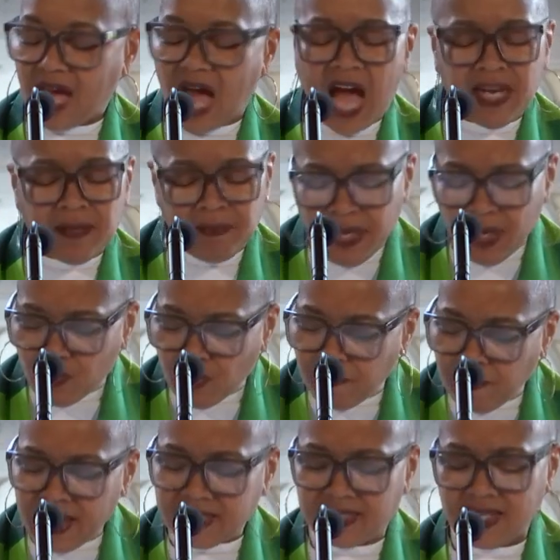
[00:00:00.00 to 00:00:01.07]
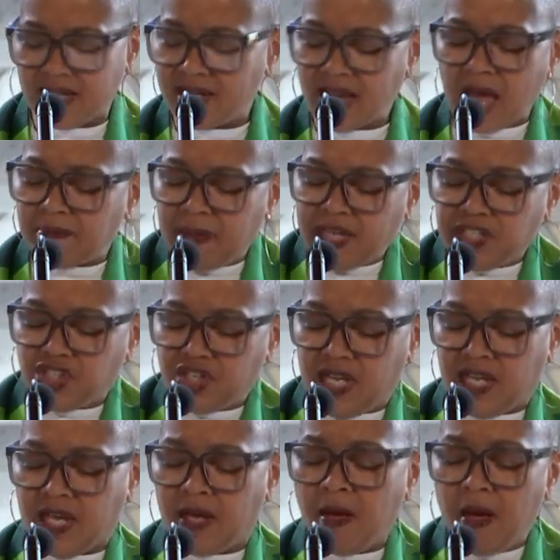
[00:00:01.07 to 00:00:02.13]
I'd be remiss in not
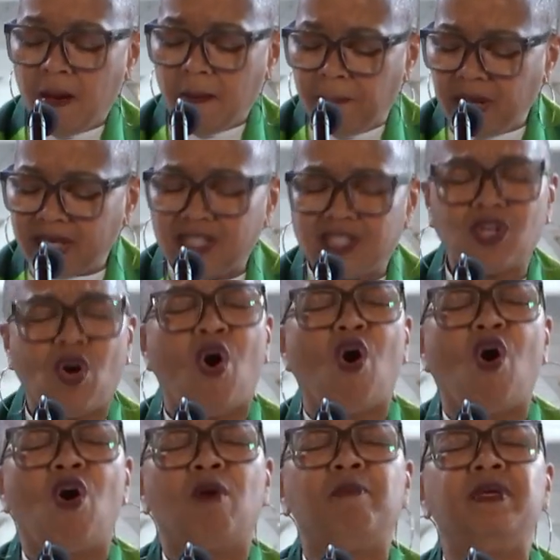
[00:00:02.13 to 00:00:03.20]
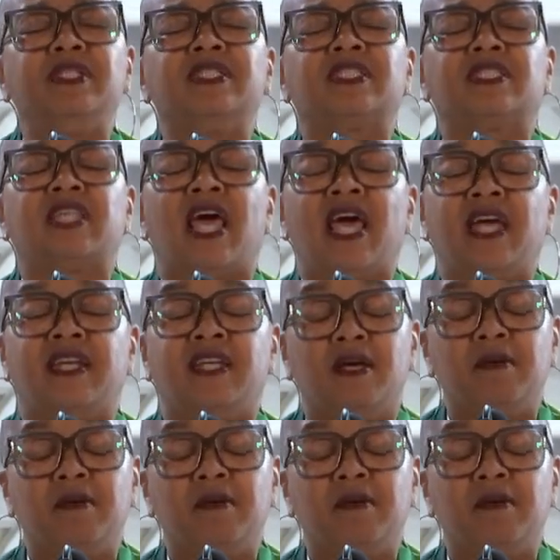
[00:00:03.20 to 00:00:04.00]
mentioning it, but it's all been said